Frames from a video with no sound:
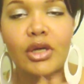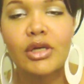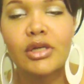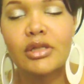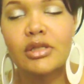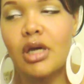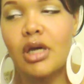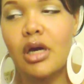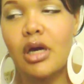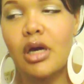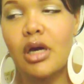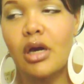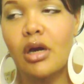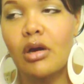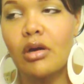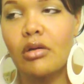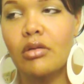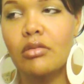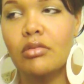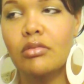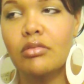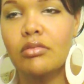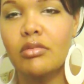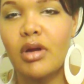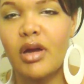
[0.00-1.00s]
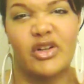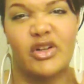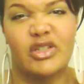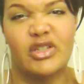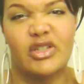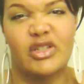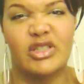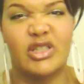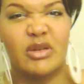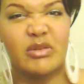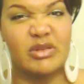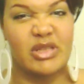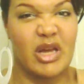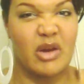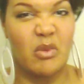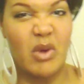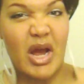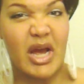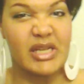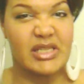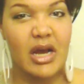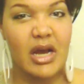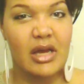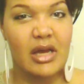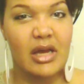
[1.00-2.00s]
So at first I was like, why
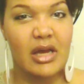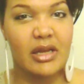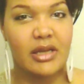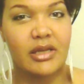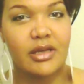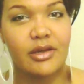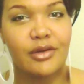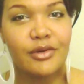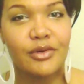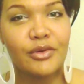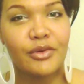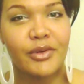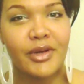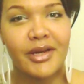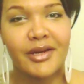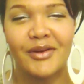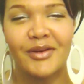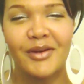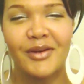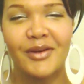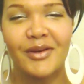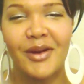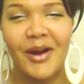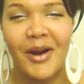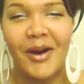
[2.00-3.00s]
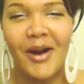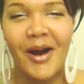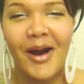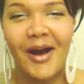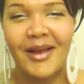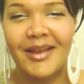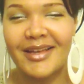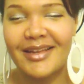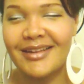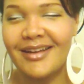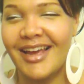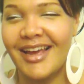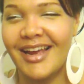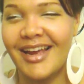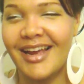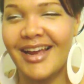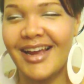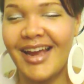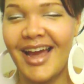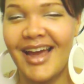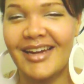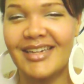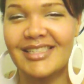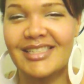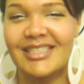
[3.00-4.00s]
is he calling you? And you know, all, all that
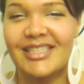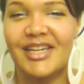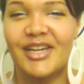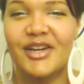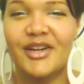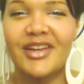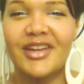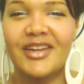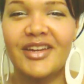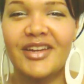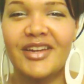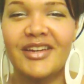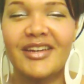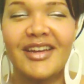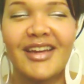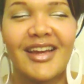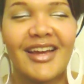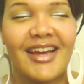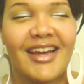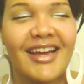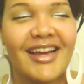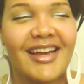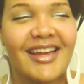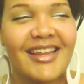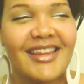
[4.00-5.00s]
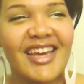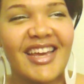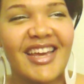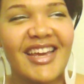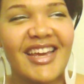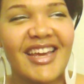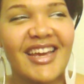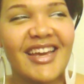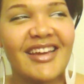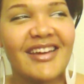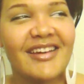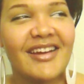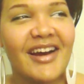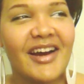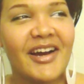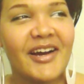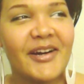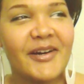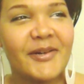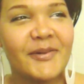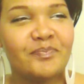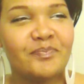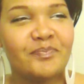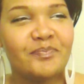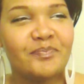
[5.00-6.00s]
kind of stuff. And then
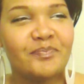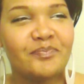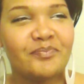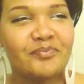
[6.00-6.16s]
um